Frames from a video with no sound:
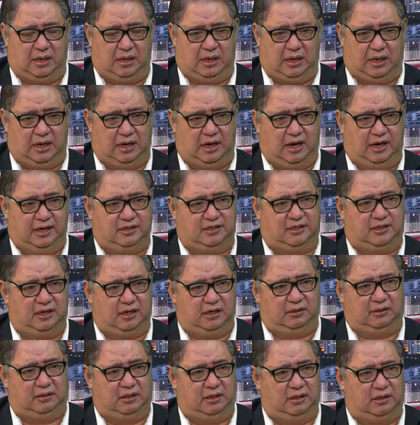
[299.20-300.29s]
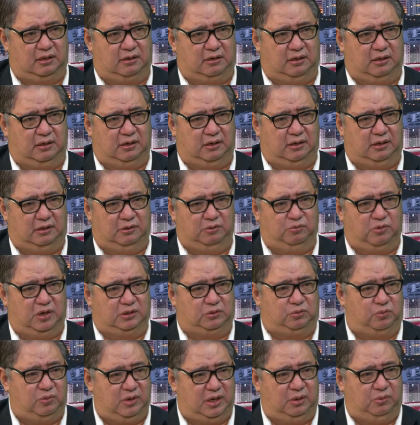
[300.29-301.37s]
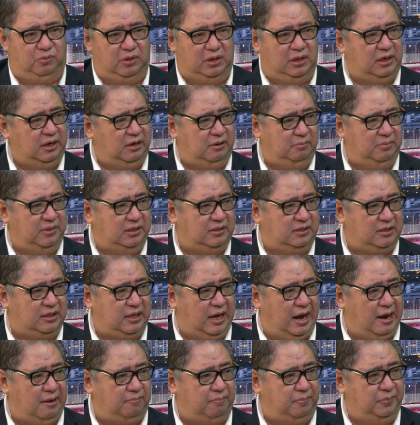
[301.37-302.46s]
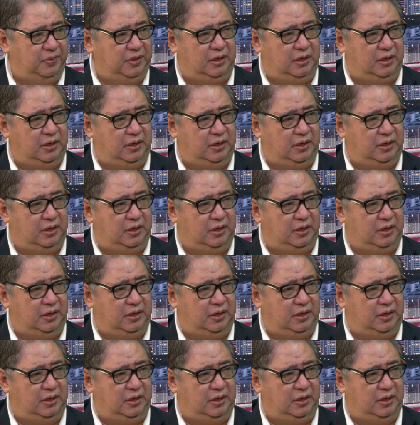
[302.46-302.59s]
And I said, in what way will he be stopped?